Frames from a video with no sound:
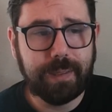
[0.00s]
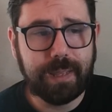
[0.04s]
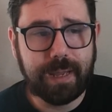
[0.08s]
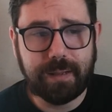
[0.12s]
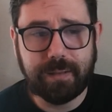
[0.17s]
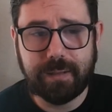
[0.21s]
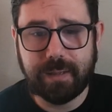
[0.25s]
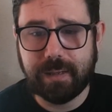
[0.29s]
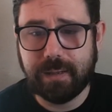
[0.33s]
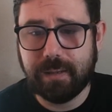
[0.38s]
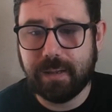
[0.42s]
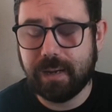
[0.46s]

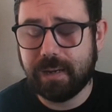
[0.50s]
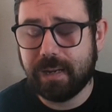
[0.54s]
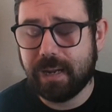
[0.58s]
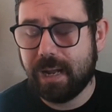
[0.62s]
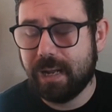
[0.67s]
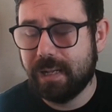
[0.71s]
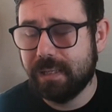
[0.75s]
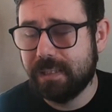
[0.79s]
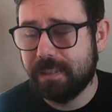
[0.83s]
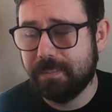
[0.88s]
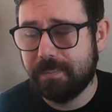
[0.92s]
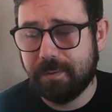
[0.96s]
without the
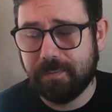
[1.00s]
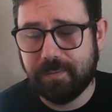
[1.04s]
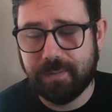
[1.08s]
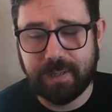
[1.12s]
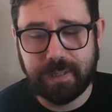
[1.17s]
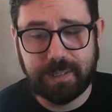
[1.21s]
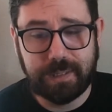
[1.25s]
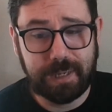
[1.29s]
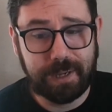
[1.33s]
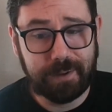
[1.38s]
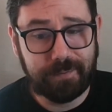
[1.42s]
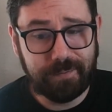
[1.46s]
concept of
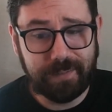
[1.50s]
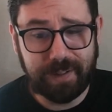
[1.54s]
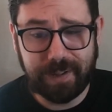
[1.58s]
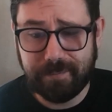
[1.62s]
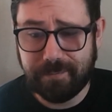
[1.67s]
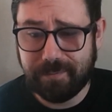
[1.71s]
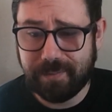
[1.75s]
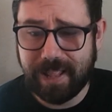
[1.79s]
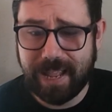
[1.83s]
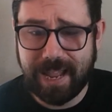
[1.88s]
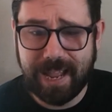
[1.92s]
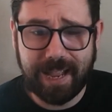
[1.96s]
things like Flick
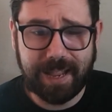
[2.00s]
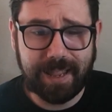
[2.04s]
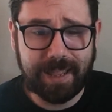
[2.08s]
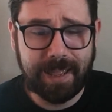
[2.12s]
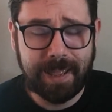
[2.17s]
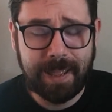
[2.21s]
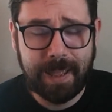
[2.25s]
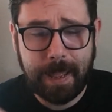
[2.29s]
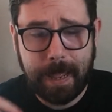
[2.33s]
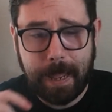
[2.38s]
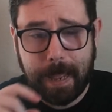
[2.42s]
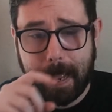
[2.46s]
Flack,
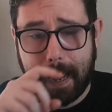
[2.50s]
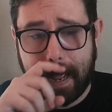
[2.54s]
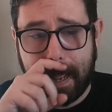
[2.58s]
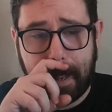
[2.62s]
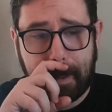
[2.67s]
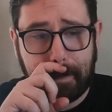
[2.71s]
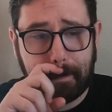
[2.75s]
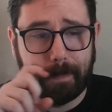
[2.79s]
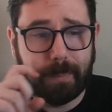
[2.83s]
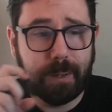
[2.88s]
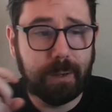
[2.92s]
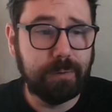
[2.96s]

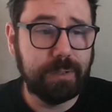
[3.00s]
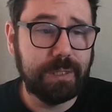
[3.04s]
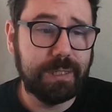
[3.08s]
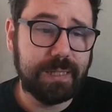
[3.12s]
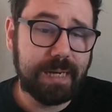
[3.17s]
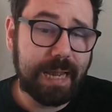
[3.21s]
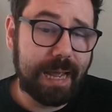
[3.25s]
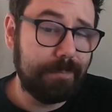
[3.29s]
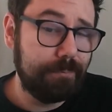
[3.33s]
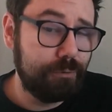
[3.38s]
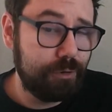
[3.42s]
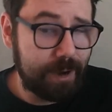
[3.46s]
no
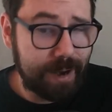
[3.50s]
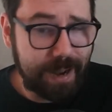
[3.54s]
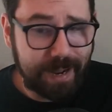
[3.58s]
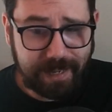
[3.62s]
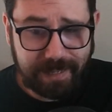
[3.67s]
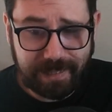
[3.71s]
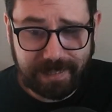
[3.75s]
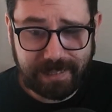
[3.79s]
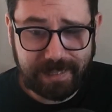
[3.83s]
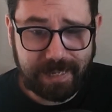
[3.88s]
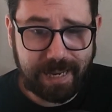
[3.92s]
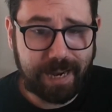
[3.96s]

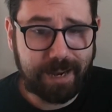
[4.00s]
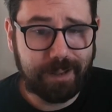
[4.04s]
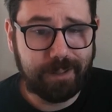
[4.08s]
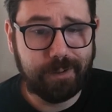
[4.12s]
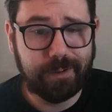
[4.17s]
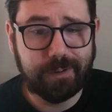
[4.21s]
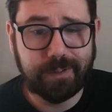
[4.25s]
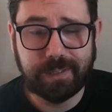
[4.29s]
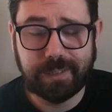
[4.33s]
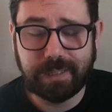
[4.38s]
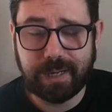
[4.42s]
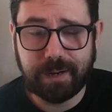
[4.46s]
Snapdragon
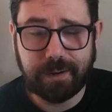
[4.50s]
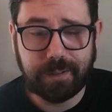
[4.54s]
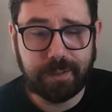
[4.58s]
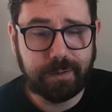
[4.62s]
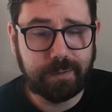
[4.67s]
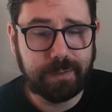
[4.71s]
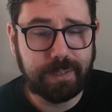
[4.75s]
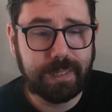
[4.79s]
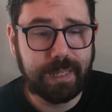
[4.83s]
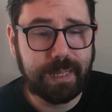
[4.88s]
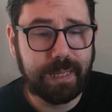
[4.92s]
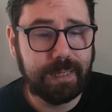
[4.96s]
Scalers, none of
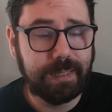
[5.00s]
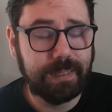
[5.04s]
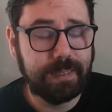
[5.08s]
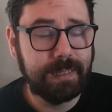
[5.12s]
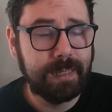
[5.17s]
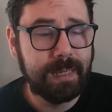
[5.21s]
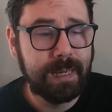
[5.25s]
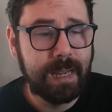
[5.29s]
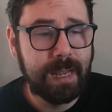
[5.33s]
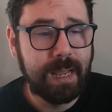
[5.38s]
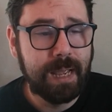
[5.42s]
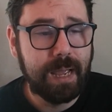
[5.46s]
those things.
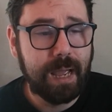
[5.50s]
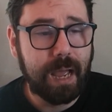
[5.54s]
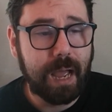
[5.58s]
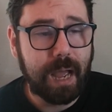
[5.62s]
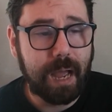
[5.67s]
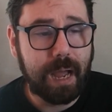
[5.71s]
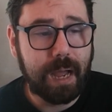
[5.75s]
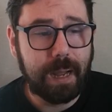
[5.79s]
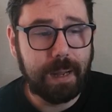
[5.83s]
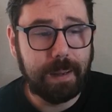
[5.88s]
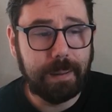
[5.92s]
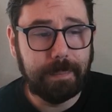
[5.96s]

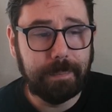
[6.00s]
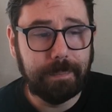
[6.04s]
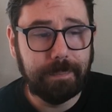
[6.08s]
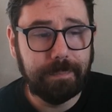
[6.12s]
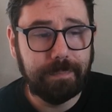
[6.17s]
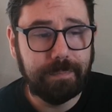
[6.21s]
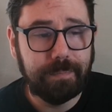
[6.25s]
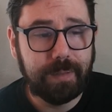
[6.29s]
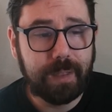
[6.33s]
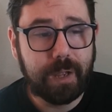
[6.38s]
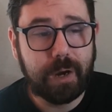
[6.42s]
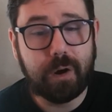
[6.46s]

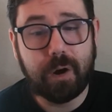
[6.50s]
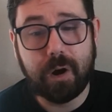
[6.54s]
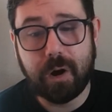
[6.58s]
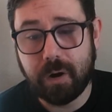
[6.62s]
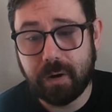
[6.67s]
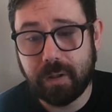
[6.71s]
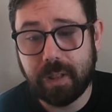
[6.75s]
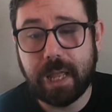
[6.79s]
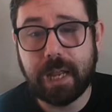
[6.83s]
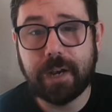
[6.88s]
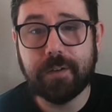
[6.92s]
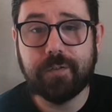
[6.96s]
There are
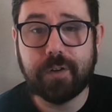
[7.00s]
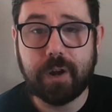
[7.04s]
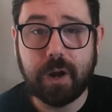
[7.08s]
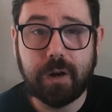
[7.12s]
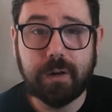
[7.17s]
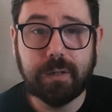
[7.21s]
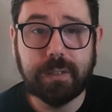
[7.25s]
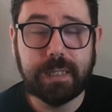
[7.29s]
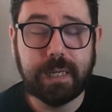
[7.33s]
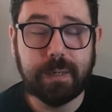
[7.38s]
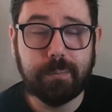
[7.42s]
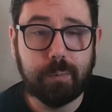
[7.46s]
a lot of
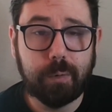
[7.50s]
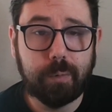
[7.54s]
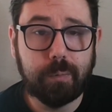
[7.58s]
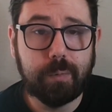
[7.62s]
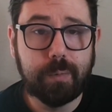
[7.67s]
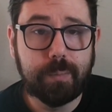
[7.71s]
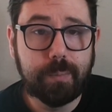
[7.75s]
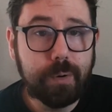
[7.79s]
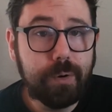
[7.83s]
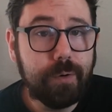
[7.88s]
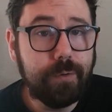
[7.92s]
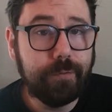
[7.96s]
cards that were
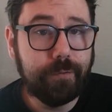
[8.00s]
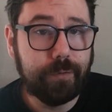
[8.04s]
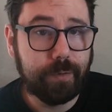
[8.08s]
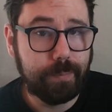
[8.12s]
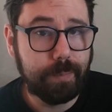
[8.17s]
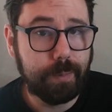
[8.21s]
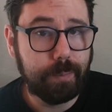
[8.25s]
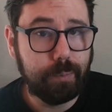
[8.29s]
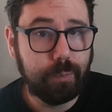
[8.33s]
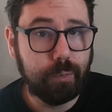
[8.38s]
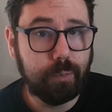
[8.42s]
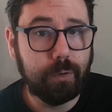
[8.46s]
removed from
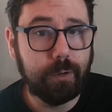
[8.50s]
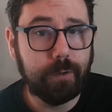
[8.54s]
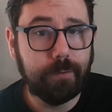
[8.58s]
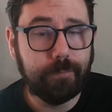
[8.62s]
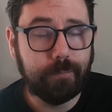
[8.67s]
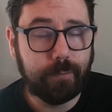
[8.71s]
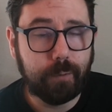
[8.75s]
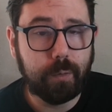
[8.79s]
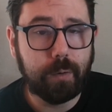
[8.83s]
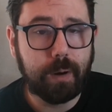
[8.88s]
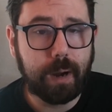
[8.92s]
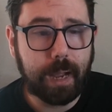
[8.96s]
the pool
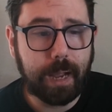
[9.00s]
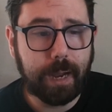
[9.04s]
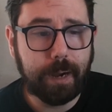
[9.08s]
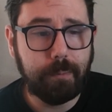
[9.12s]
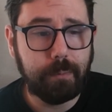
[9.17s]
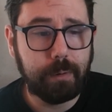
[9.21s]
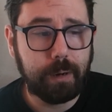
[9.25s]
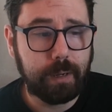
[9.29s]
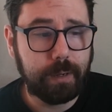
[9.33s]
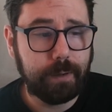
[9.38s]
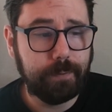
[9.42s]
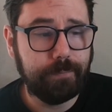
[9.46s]
for
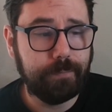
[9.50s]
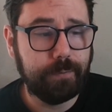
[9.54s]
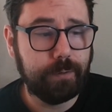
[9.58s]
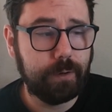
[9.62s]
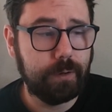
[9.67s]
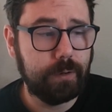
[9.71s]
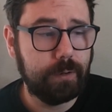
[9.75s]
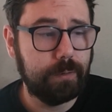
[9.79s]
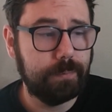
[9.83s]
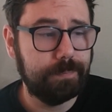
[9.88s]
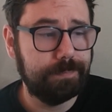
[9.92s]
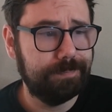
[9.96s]
Ira
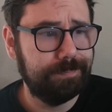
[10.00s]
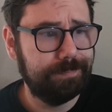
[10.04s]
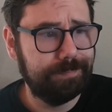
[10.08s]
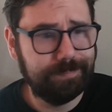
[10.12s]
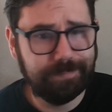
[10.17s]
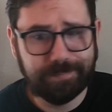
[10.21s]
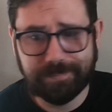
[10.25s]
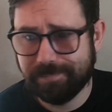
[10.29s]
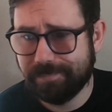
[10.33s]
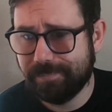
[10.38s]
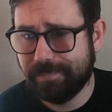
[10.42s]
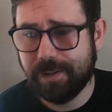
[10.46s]
for
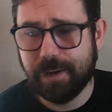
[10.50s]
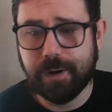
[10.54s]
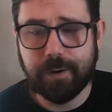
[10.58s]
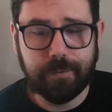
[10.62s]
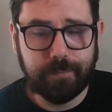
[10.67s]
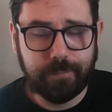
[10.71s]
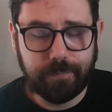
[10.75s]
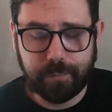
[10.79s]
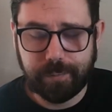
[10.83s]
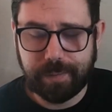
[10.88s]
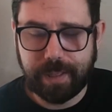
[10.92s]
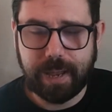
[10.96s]

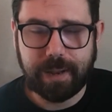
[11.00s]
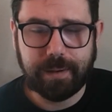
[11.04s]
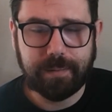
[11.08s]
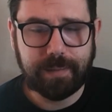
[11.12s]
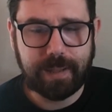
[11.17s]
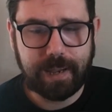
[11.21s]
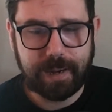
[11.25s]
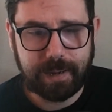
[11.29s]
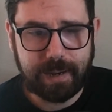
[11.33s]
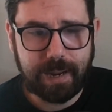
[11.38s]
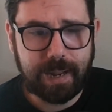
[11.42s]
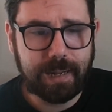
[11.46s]

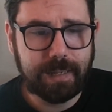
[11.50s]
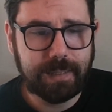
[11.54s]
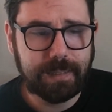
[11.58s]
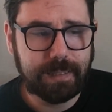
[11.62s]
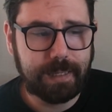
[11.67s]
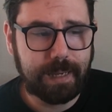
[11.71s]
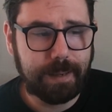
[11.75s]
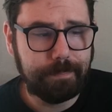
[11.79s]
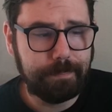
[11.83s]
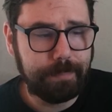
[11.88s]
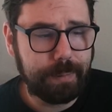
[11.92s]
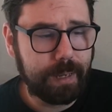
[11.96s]
that
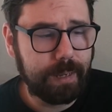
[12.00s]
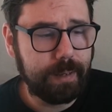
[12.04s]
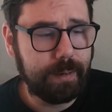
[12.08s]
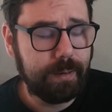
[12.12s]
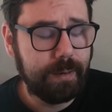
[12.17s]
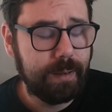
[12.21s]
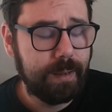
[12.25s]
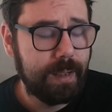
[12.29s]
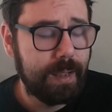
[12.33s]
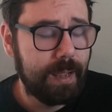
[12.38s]
concept. But